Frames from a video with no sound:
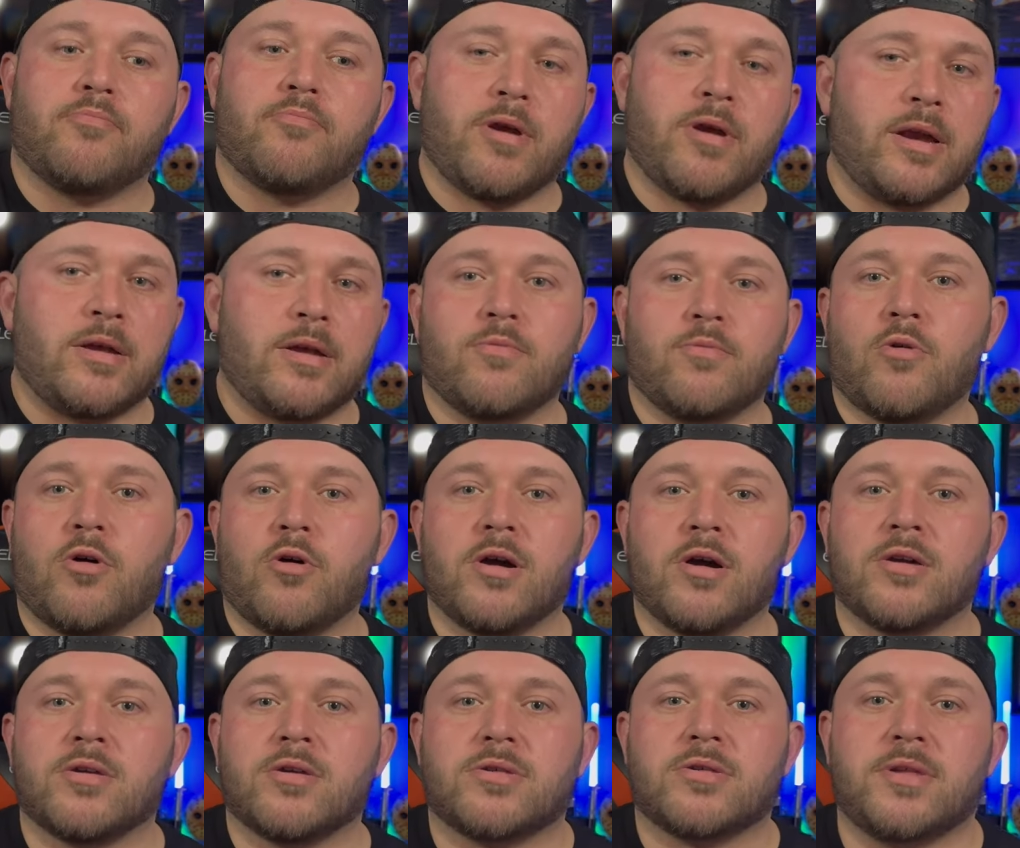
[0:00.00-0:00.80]

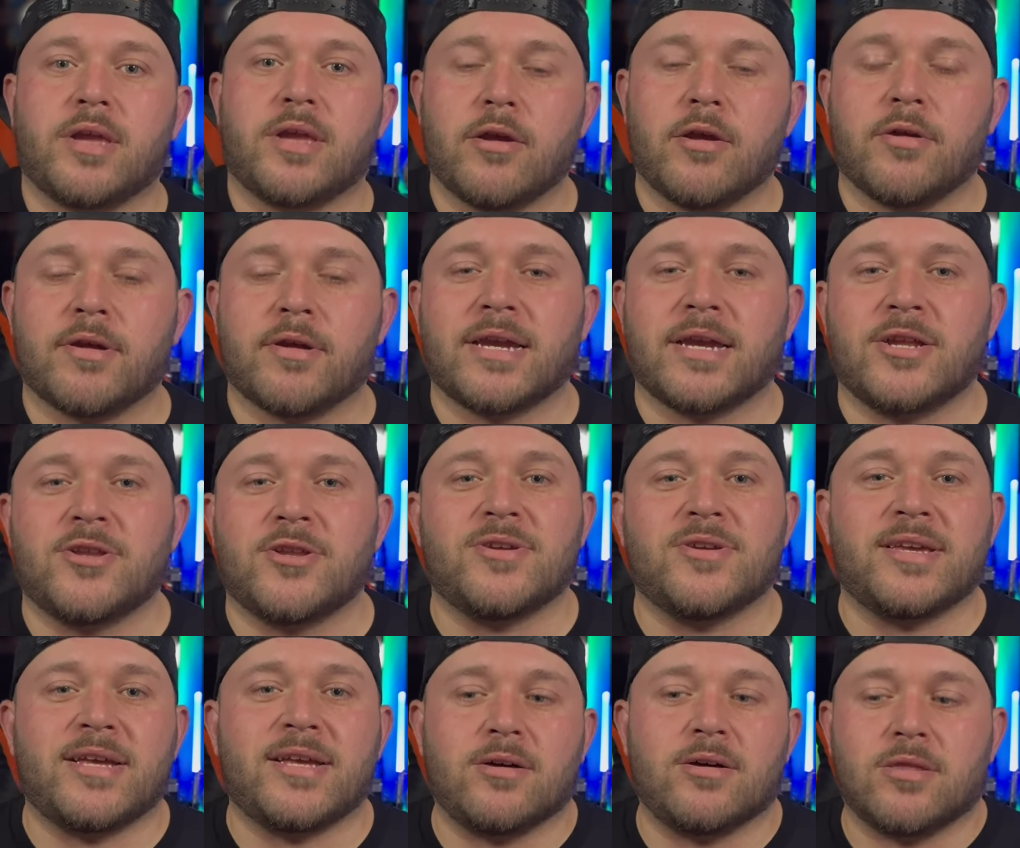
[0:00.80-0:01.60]
brainwash Derek
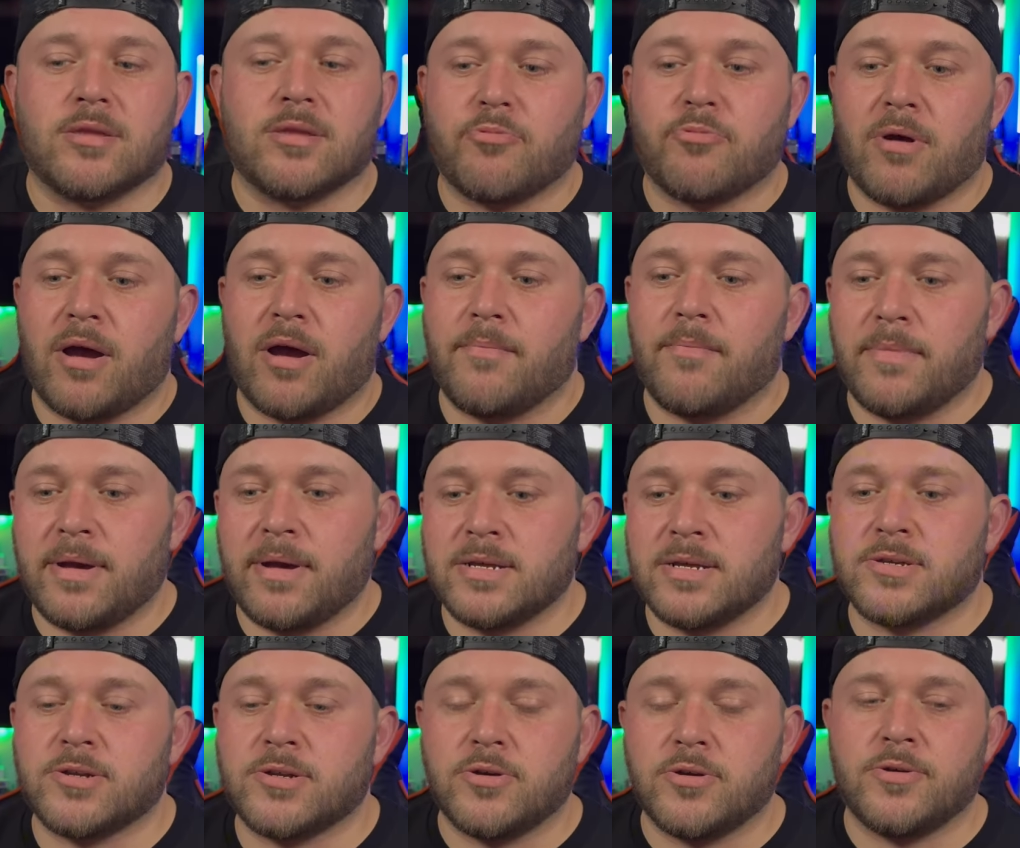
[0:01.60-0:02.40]
into killing the prime
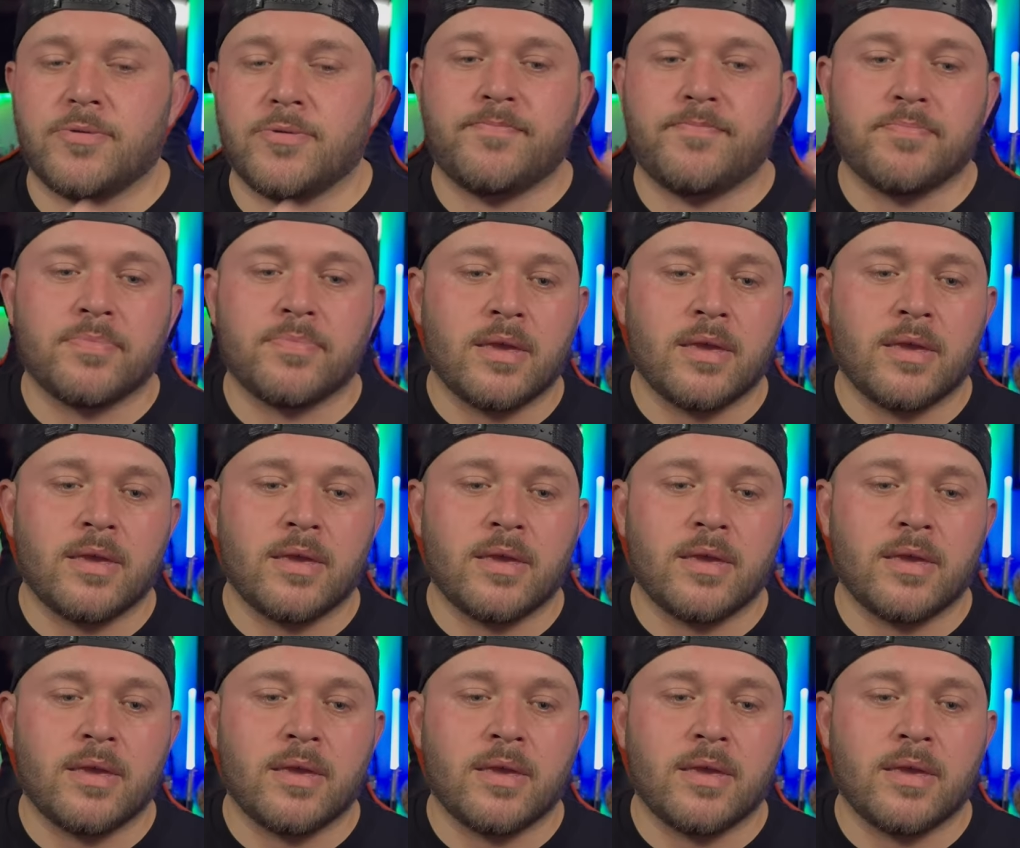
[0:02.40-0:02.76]
minister.